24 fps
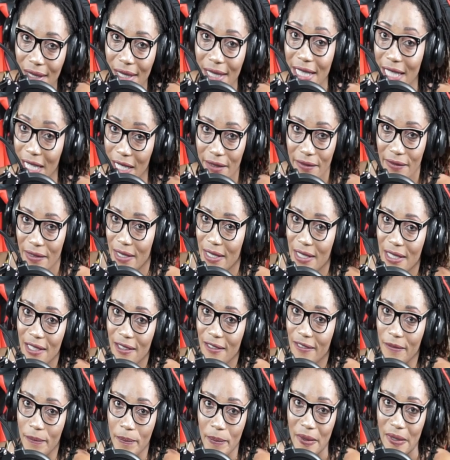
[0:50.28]
Never
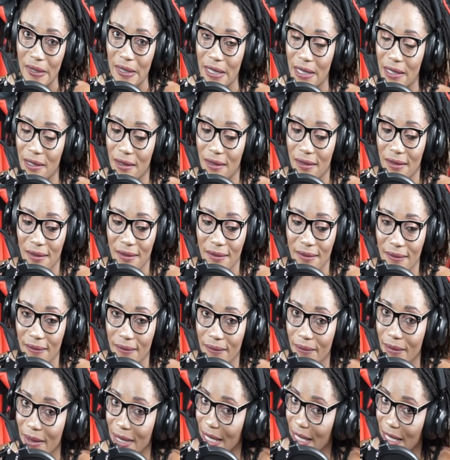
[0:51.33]
self-pity.
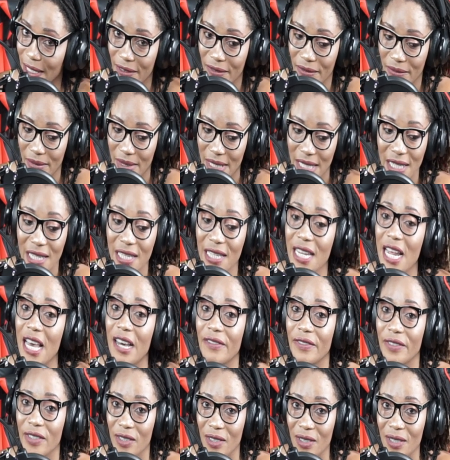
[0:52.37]
Believe me,
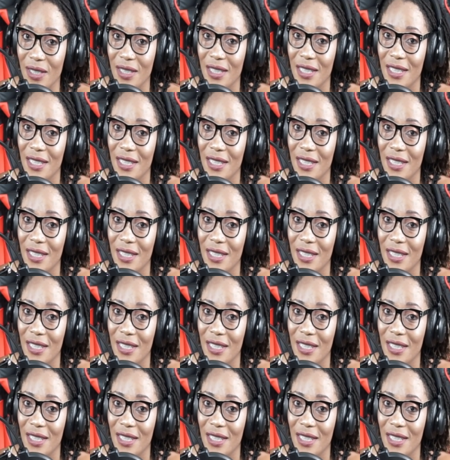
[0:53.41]
never.